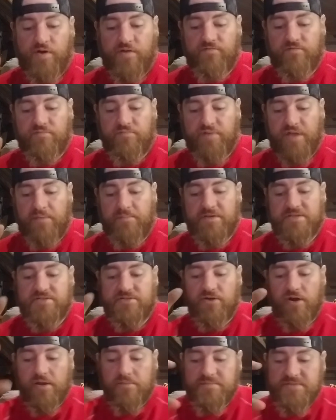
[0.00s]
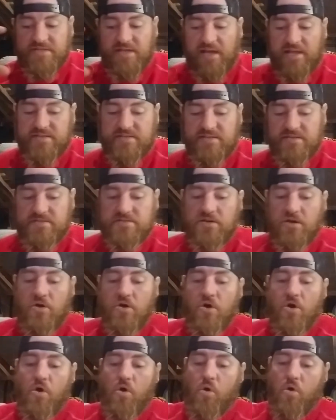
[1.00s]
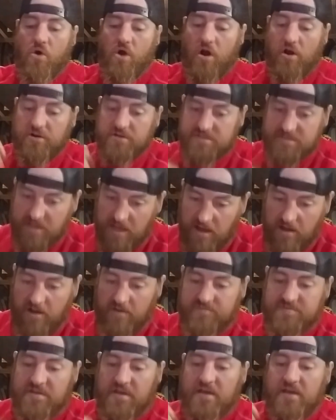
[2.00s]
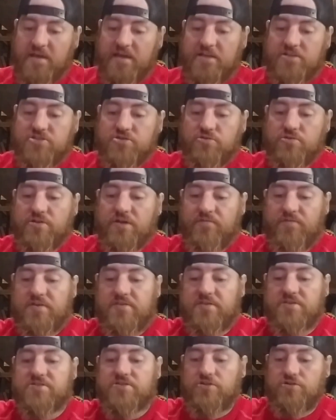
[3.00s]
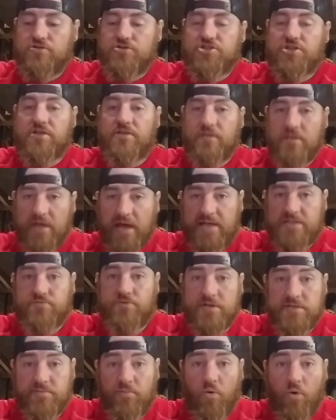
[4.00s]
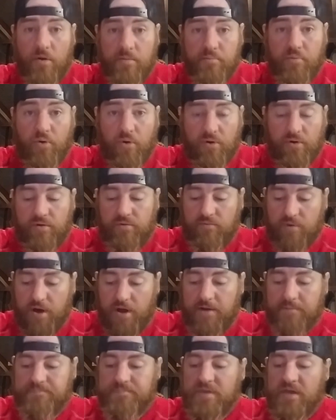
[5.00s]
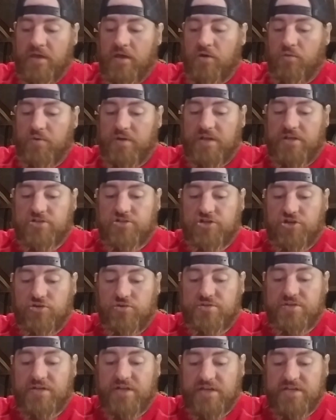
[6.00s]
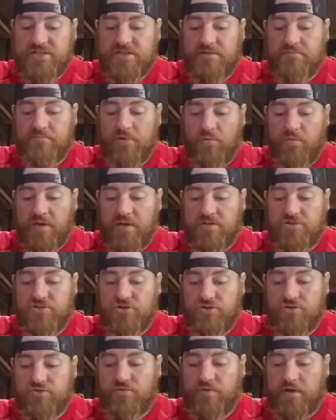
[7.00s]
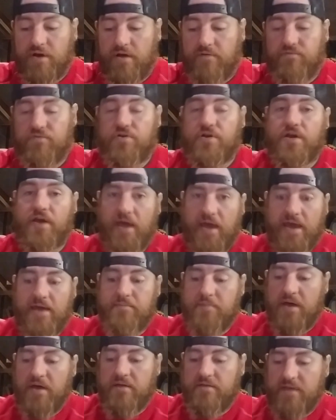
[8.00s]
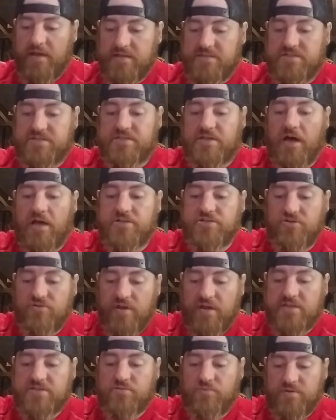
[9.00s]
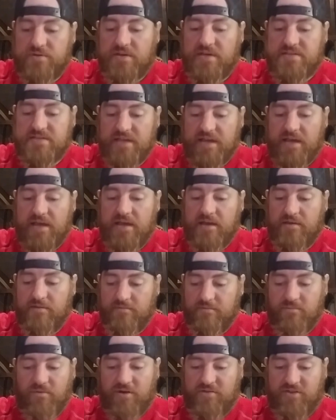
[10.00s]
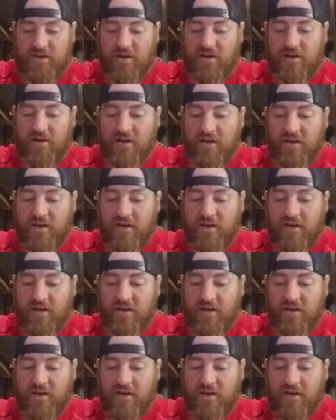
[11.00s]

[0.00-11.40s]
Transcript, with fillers: from blaming circumstances or ourselves into living the solution. And that's what's more important, right? We didn't choose addiction, but we can choose recovery. Amen. That just contradicts what they say right there.